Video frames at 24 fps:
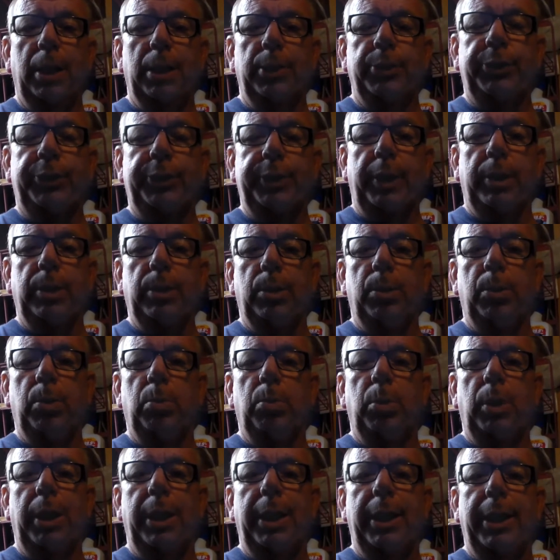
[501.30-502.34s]

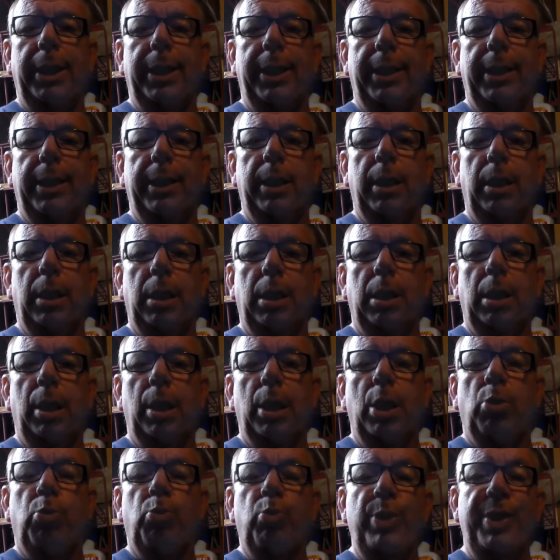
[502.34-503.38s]
So
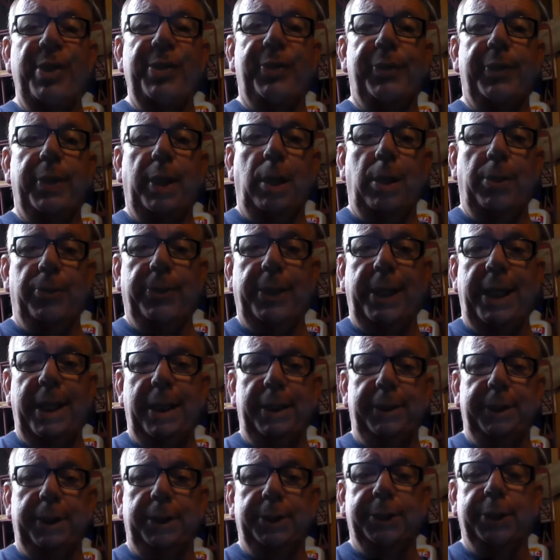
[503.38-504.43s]
with all
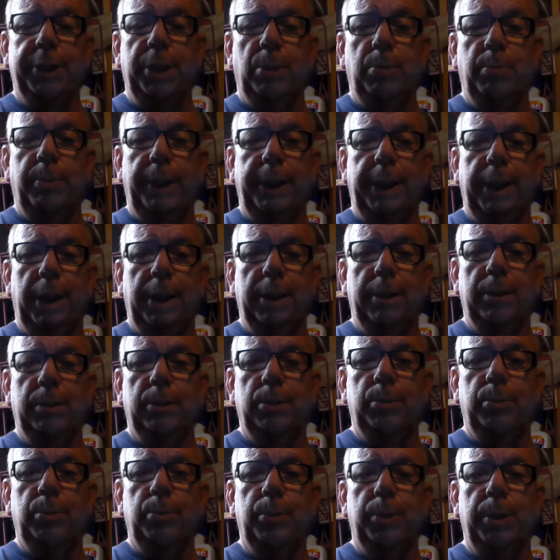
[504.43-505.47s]
that's going
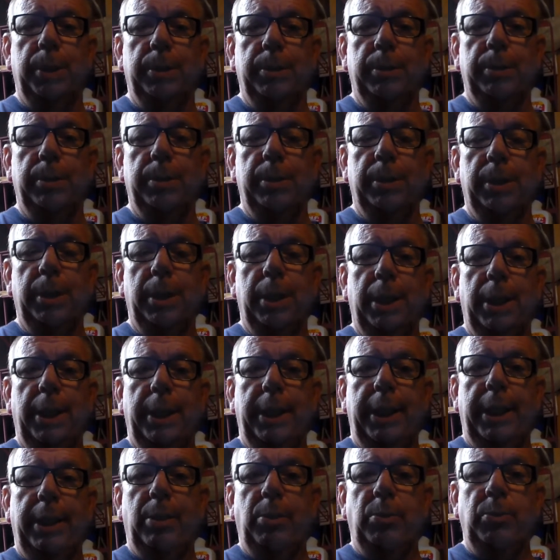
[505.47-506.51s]
on,
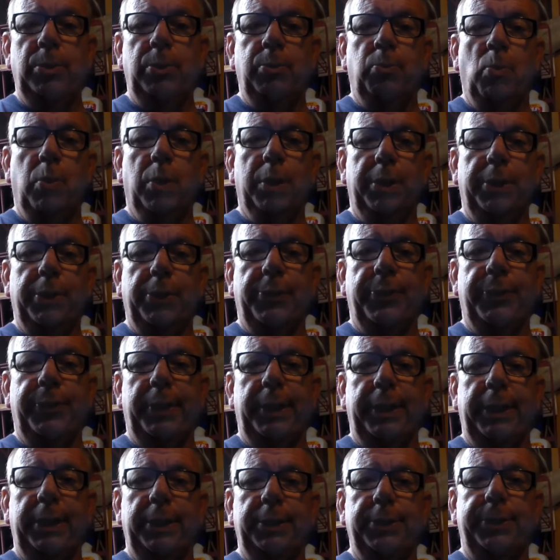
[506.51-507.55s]
one of the
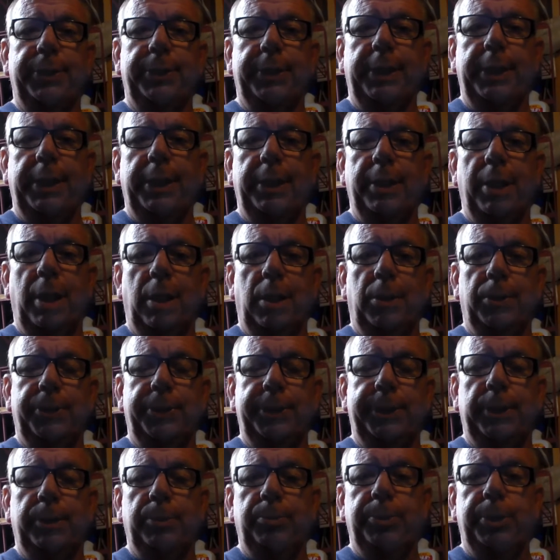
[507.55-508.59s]
things that it
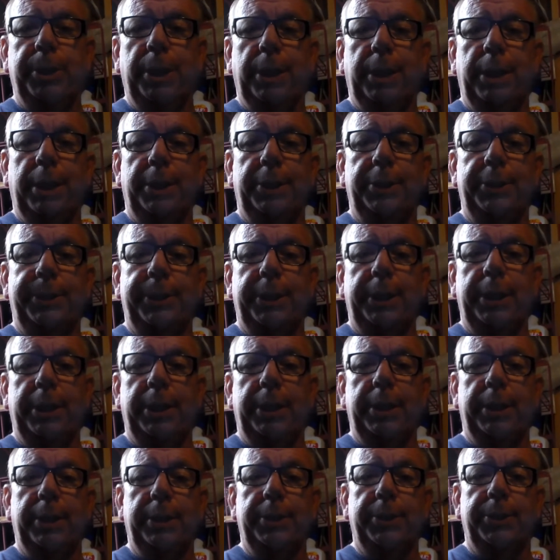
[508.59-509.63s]
also does
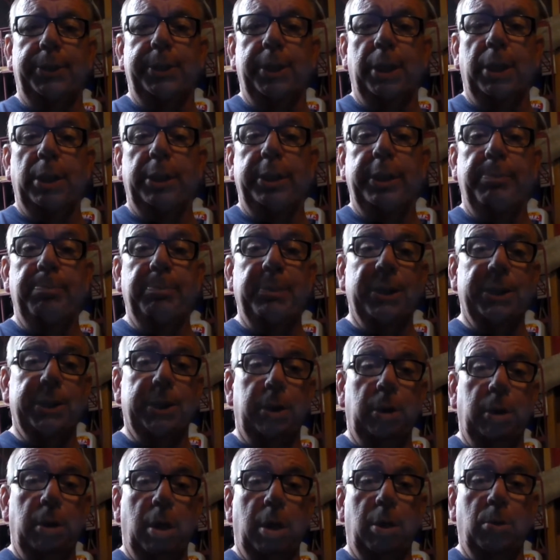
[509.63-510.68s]
is you miss
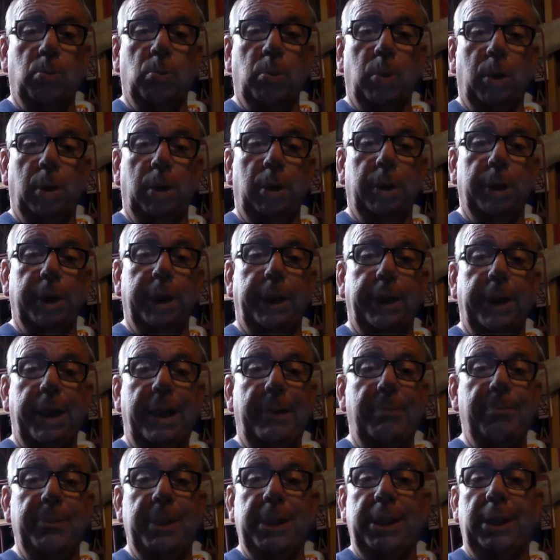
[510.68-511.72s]
a lot of work, and
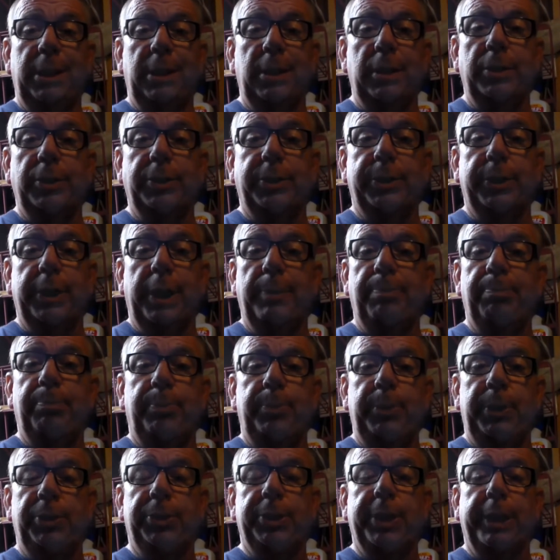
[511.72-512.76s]
that means you
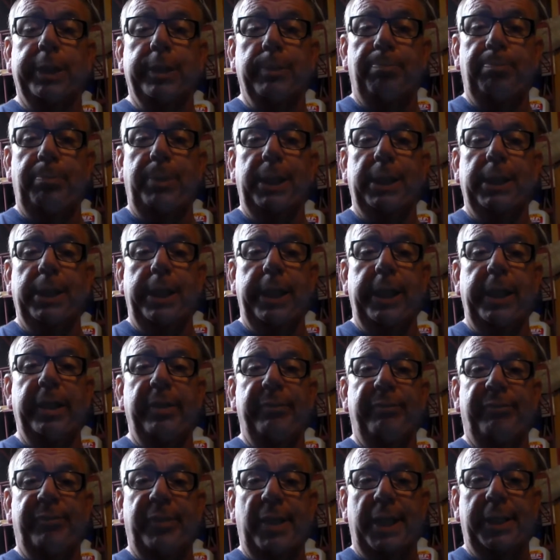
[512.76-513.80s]
take a big hit
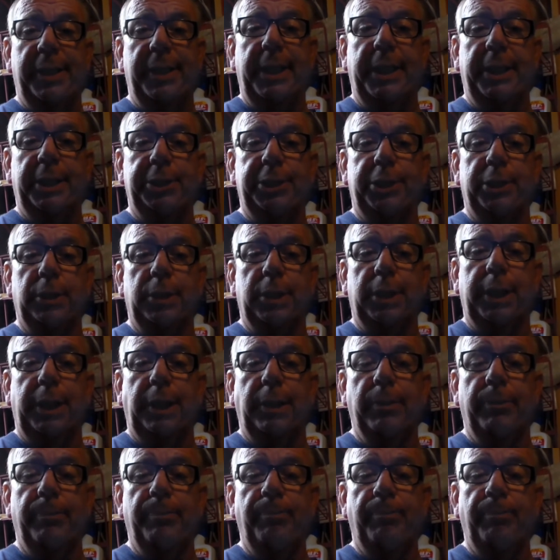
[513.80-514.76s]
financially,